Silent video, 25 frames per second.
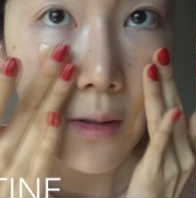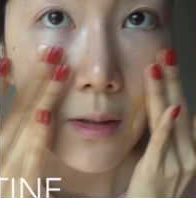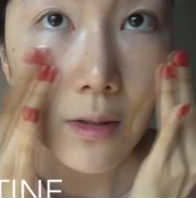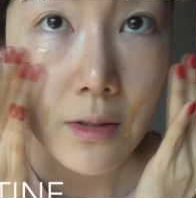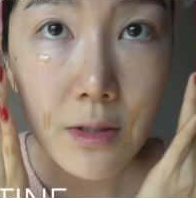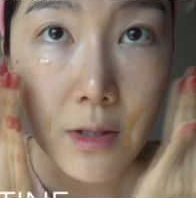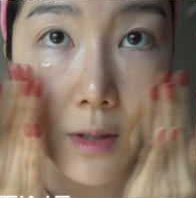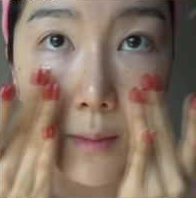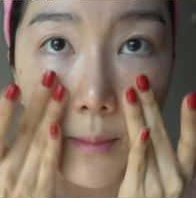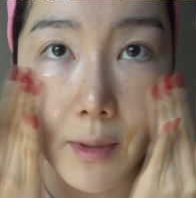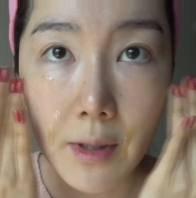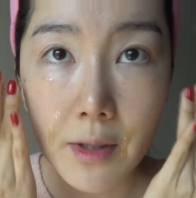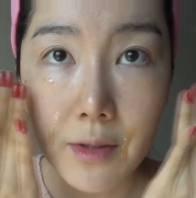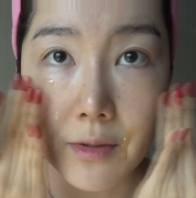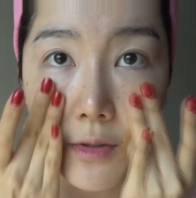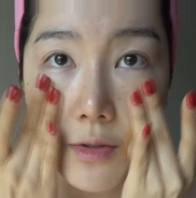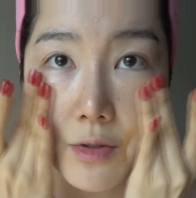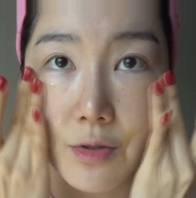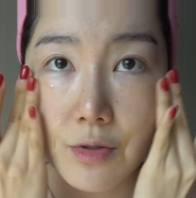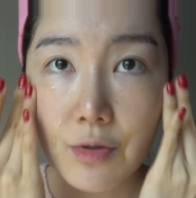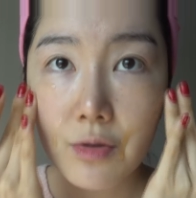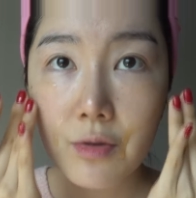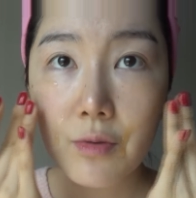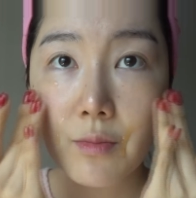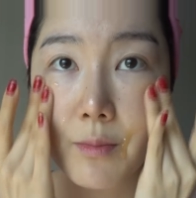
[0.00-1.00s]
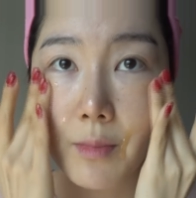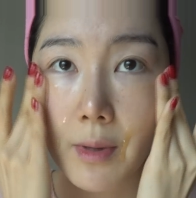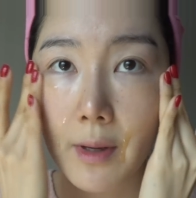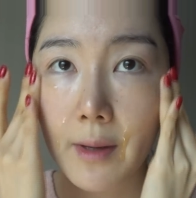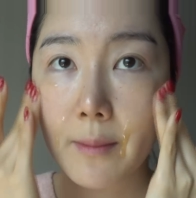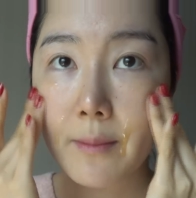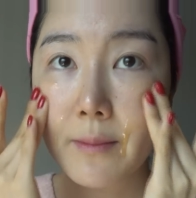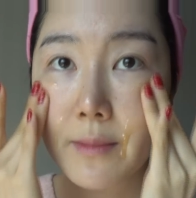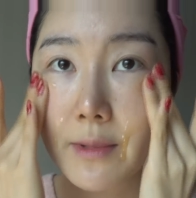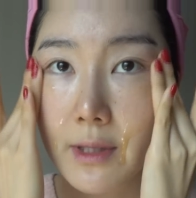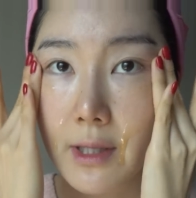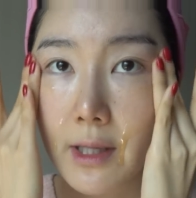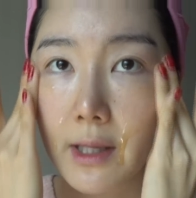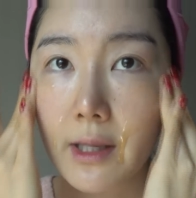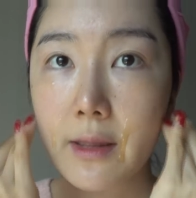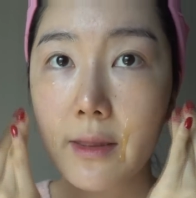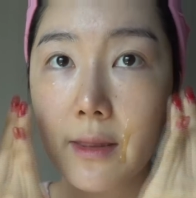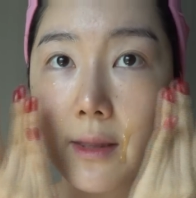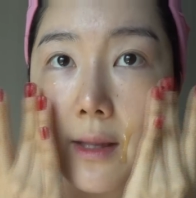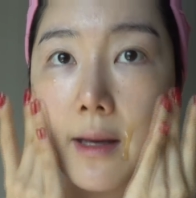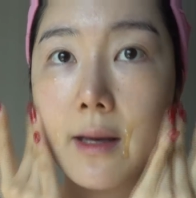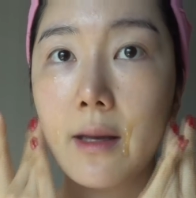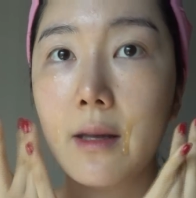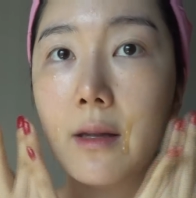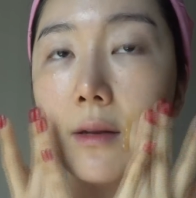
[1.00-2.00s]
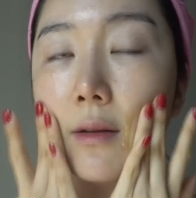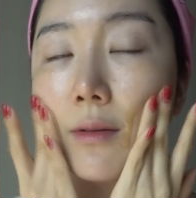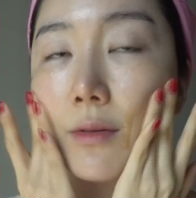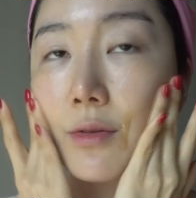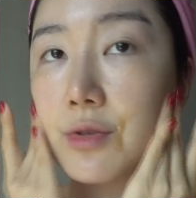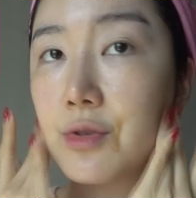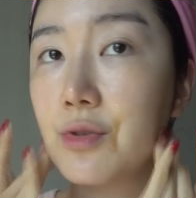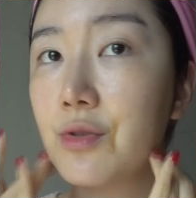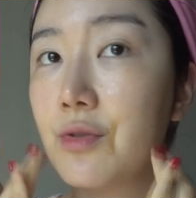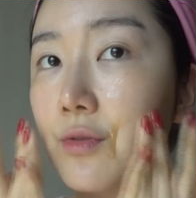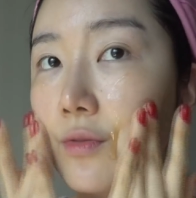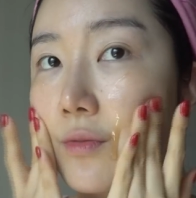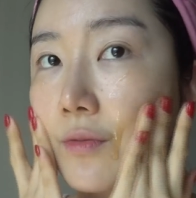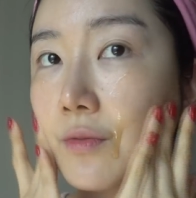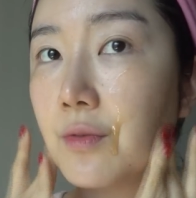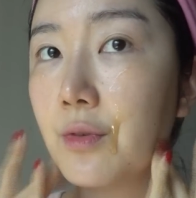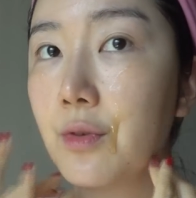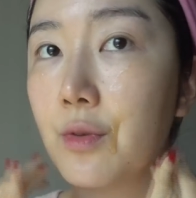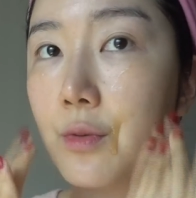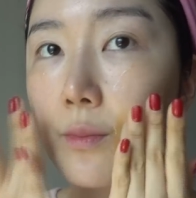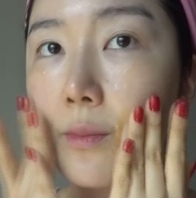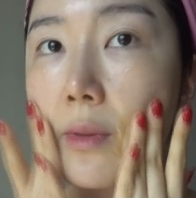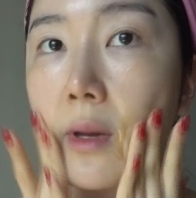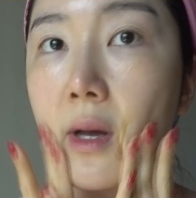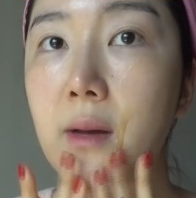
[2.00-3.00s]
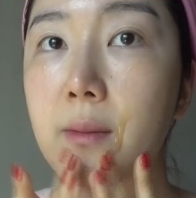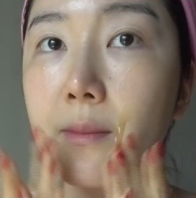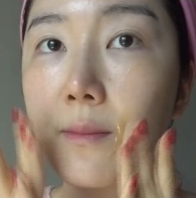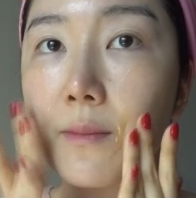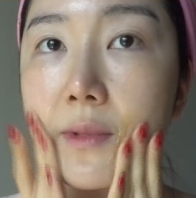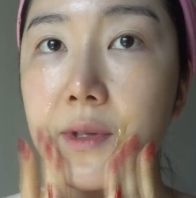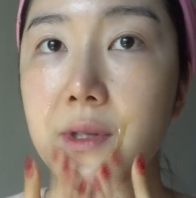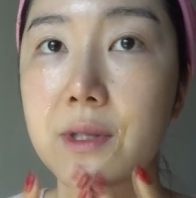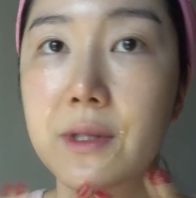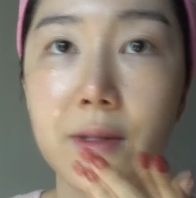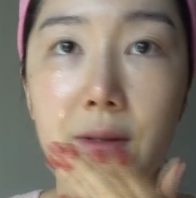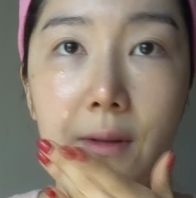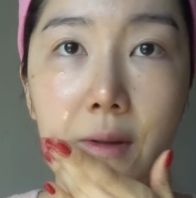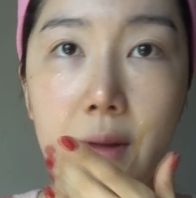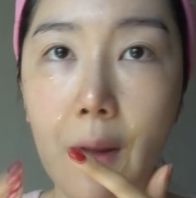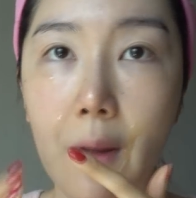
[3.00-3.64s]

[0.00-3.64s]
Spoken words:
So about 2 pumps like that, 2 full pumps.